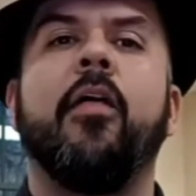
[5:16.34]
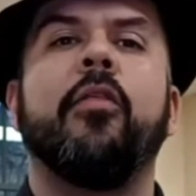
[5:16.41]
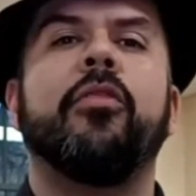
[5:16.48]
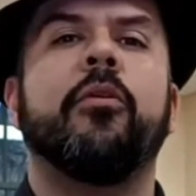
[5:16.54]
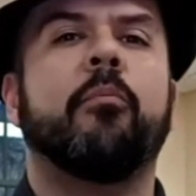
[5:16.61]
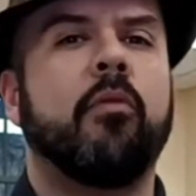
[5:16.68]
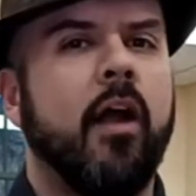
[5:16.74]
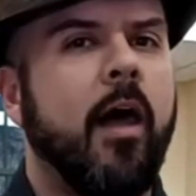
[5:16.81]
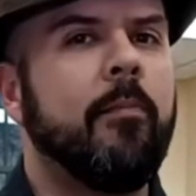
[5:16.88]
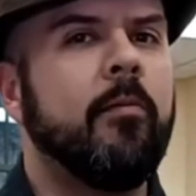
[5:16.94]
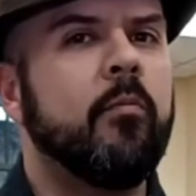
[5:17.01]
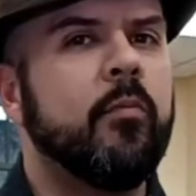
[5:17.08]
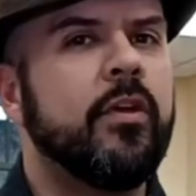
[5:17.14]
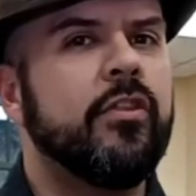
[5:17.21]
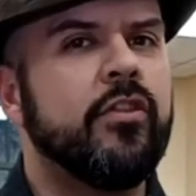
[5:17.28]
The
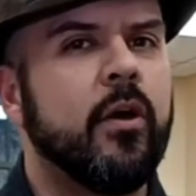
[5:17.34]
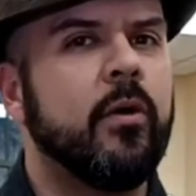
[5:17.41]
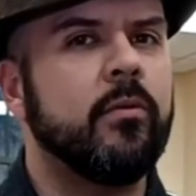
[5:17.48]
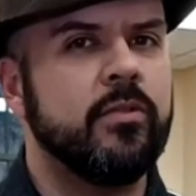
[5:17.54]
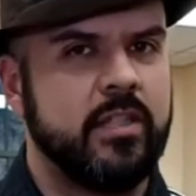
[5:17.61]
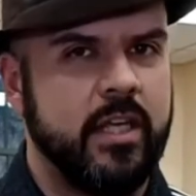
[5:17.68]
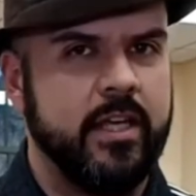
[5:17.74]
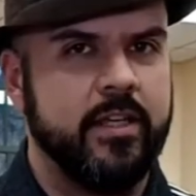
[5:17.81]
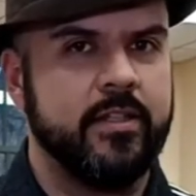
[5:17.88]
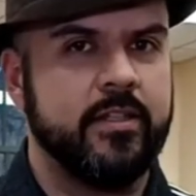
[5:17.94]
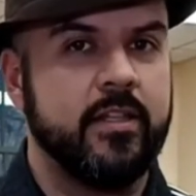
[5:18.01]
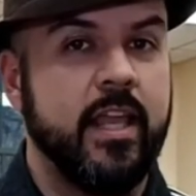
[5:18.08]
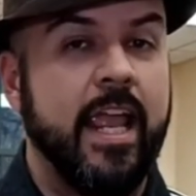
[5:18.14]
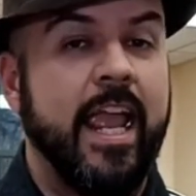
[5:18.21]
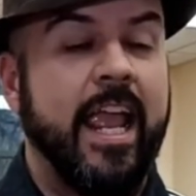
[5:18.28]
problem with those is
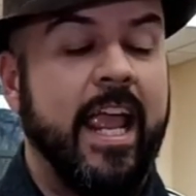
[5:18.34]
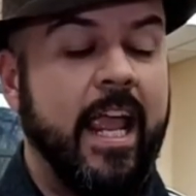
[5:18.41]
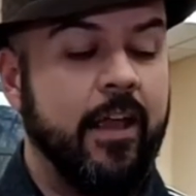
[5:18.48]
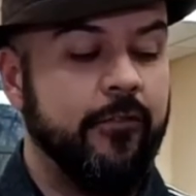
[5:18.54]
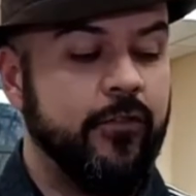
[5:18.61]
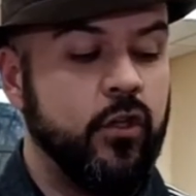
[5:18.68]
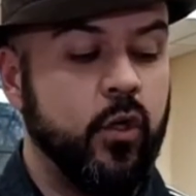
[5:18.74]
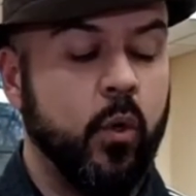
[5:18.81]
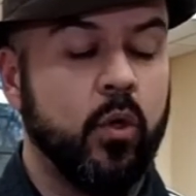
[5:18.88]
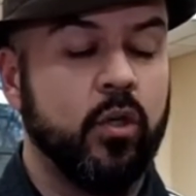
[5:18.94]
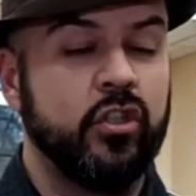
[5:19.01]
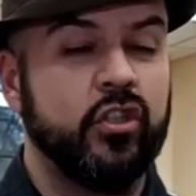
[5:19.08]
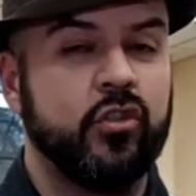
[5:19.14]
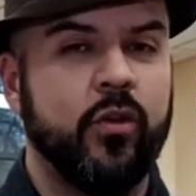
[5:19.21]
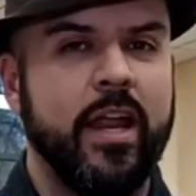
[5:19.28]
if your
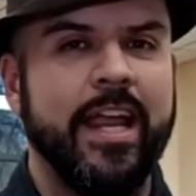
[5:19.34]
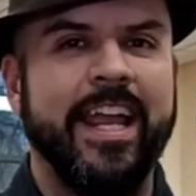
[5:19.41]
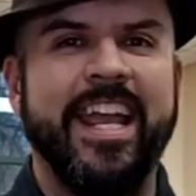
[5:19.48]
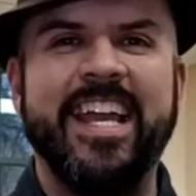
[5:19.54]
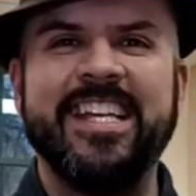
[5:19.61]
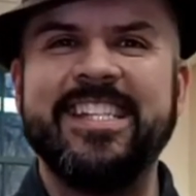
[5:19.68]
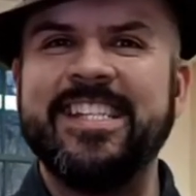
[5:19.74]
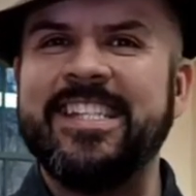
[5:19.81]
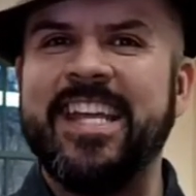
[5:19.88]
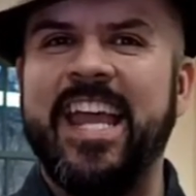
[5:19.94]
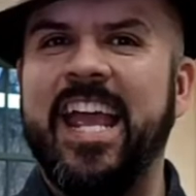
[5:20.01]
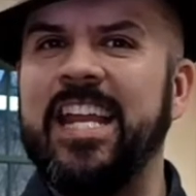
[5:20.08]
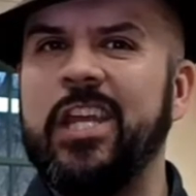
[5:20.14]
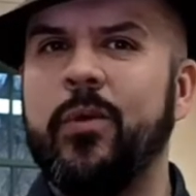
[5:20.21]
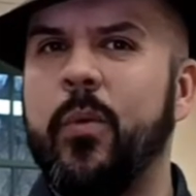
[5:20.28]
string isn't
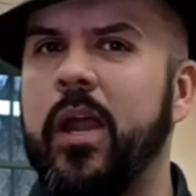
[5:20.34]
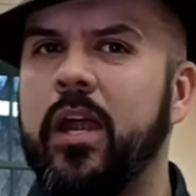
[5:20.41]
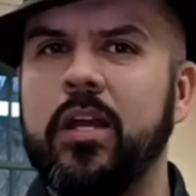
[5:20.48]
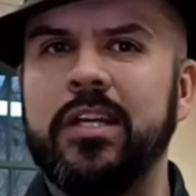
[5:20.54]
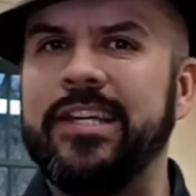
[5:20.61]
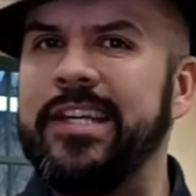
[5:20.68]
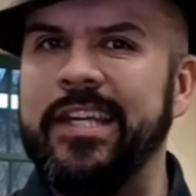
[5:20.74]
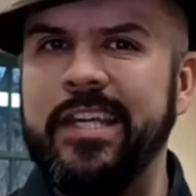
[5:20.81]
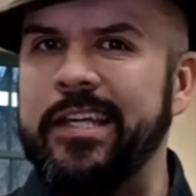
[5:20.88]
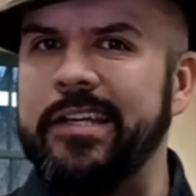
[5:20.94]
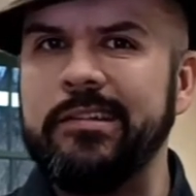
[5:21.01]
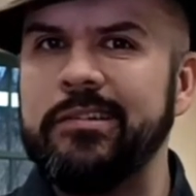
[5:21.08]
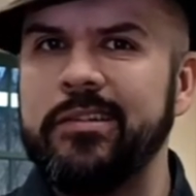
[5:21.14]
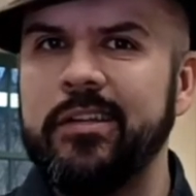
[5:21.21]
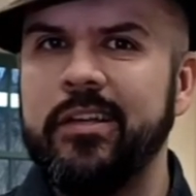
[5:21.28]
anywhere
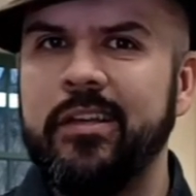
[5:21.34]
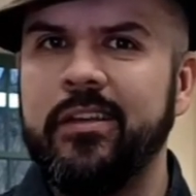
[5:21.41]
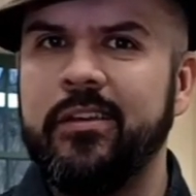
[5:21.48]
near